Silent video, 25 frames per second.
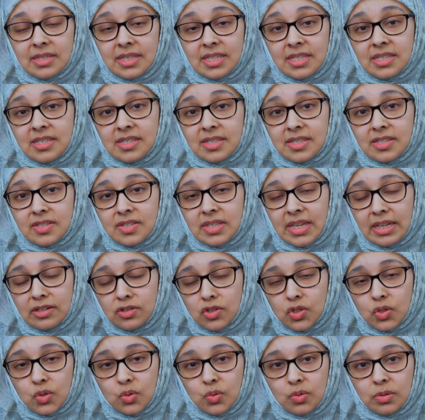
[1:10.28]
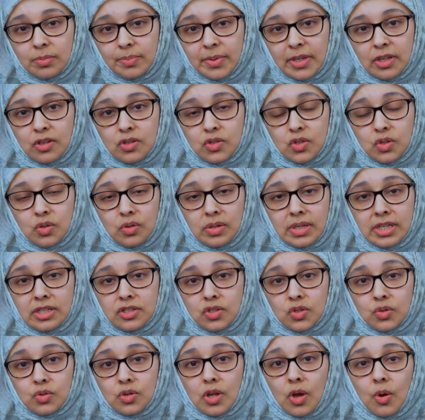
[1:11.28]
this is essential because you
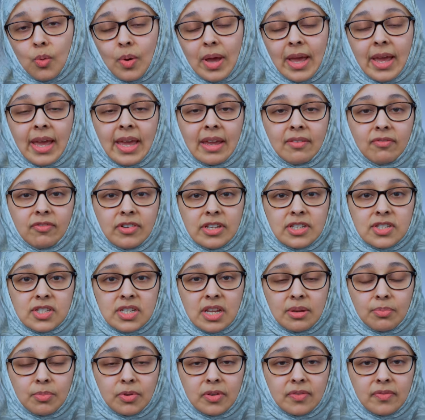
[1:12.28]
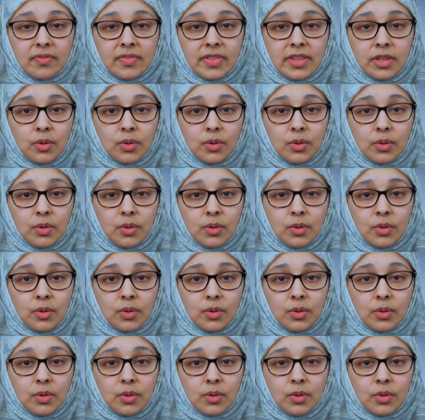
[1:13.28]
need to know at every step of